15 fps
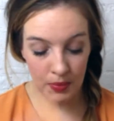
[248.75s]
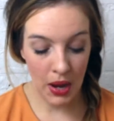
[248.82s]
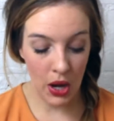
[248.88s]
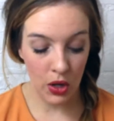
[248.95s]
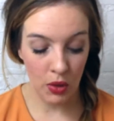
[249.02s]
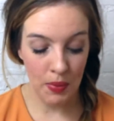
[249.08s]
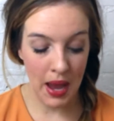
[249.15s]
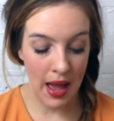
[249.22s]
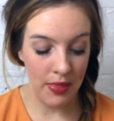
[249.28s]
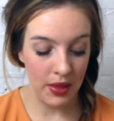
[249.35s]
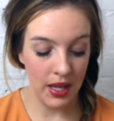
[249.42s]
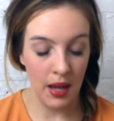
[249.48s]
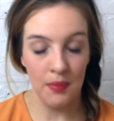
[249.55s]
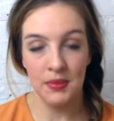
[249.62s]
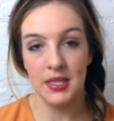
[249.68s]
powder pad
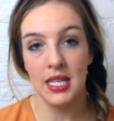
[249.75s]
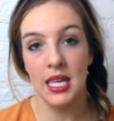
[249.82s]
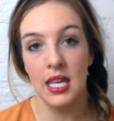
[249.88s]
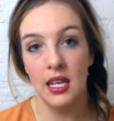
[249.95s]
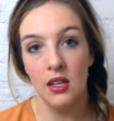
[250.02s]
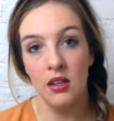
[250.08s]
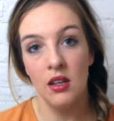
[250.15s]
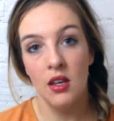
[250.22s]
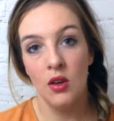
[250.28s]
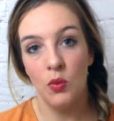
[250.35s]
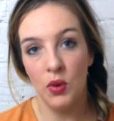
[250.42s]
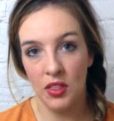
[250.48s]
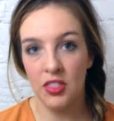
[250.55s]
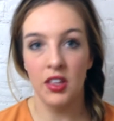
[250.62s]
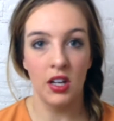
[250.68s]
that comes in
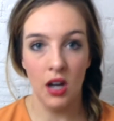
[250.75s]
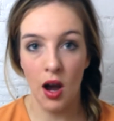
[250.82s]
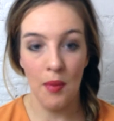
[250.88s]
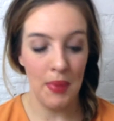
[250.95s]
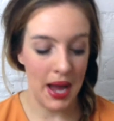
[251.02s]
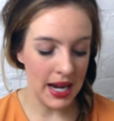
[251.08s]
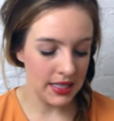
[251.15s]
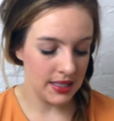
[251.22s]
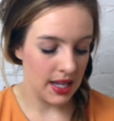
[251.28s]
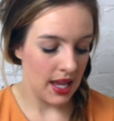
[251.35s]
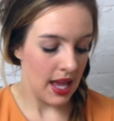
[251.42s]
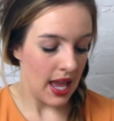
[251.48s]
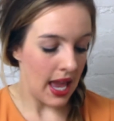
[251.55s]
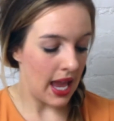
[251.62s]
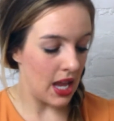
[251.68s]
with the compact
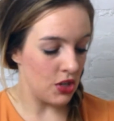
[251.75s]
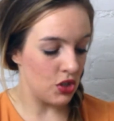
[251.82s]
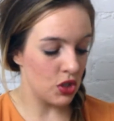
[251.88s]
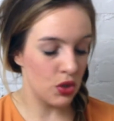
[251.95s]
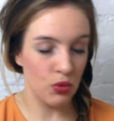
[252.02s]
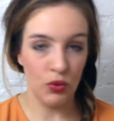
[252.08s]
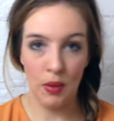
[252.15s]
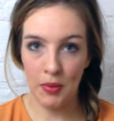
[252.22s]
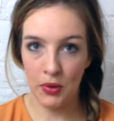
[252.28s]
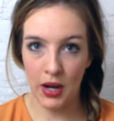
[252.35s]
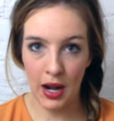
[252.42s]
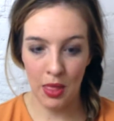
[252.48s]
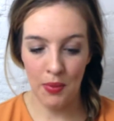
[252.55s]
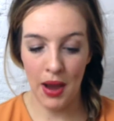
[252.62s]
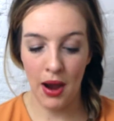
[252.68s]
and just rub it
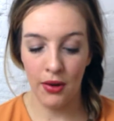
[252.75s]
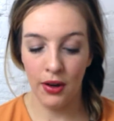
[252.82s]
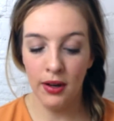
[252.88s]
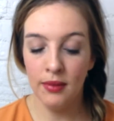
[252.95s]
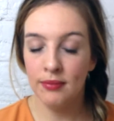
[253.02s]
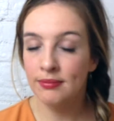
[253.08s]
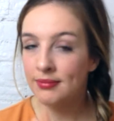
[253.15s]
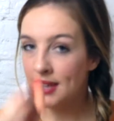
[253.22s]
around in the powder,